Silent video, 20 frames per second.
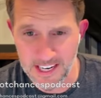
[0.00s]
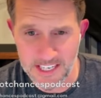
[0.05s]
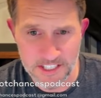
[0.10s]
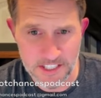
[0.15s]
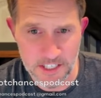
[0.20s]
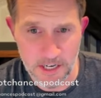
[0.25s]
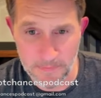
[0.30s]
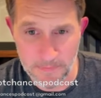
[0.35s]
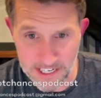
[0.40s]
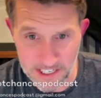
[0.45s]

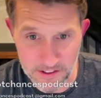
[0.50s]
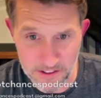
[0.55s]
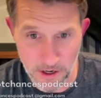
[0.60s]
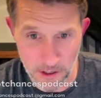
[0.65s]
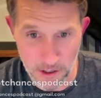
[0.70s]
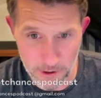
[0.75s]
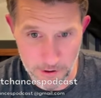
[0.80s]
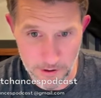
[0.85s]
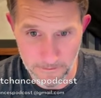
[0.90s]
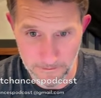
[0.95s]
He's commanding
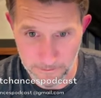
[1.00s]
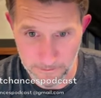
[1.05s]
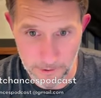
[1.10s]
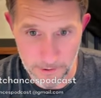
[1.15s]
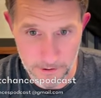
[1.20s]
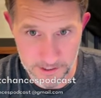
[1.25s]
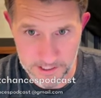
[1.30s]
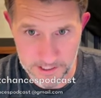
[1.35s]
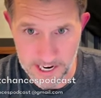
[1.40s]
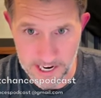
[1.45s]
the
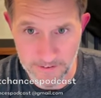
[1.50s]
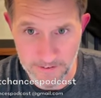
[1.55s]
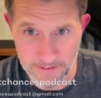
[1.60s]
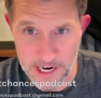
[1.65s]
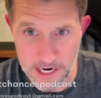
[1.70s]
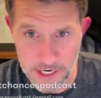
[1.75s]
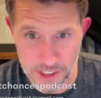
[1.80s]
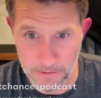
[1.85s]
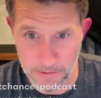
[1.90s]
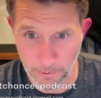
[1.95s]
101st
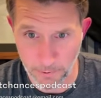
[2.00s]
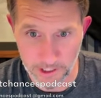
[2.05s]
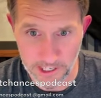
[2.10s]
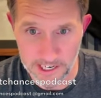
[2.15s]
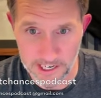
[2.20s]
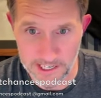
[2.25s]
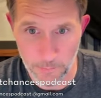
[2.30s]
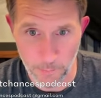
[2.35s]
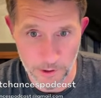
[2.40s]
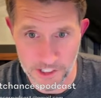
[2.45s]
Aviation
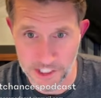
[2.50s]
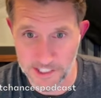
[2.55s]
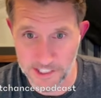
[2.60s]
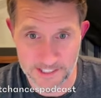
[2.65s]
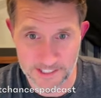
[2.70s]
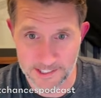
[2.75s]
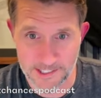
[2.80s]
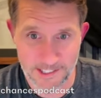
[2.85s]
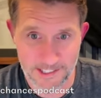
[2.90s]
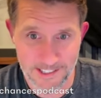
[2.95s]
Brigade, which
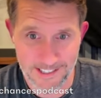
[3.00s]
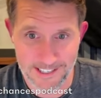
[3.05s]
is